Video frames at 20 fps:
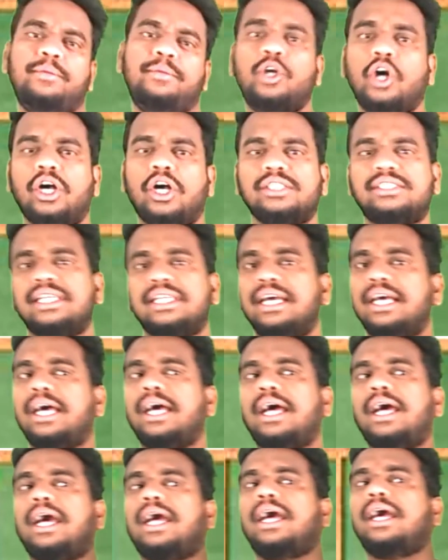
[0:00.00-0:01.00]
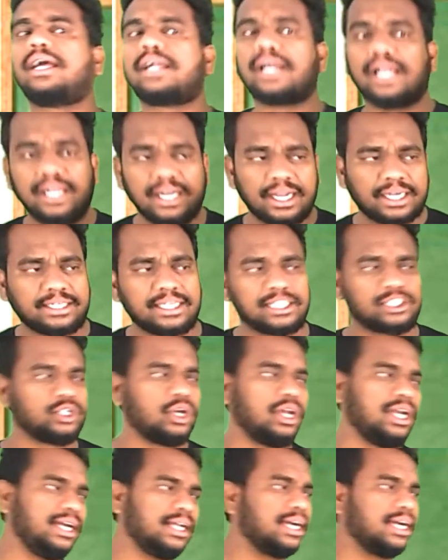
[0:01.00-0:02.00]
because a conductor,
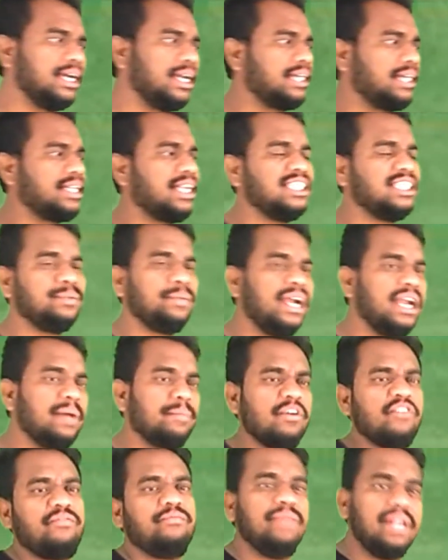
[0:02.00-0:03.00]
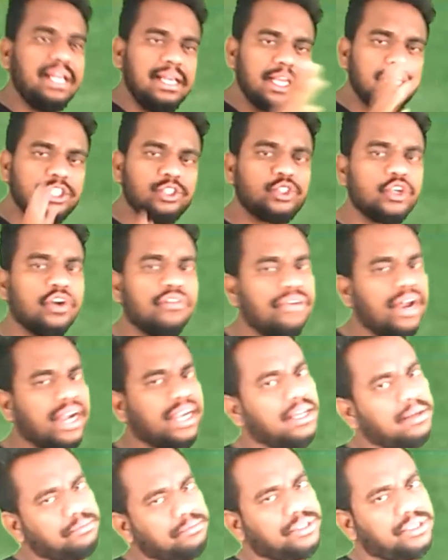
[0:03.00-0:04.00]
solid conductor, is made up of millions of
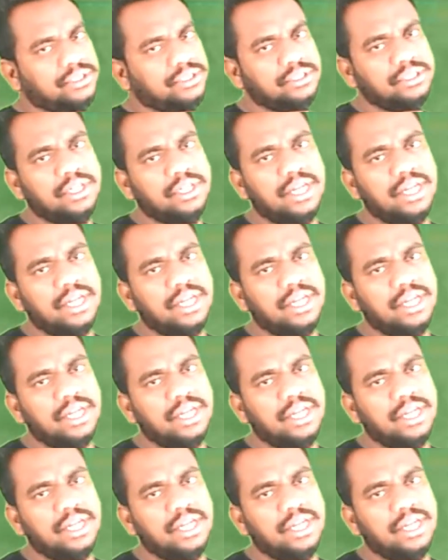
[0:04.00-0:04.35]
atoms,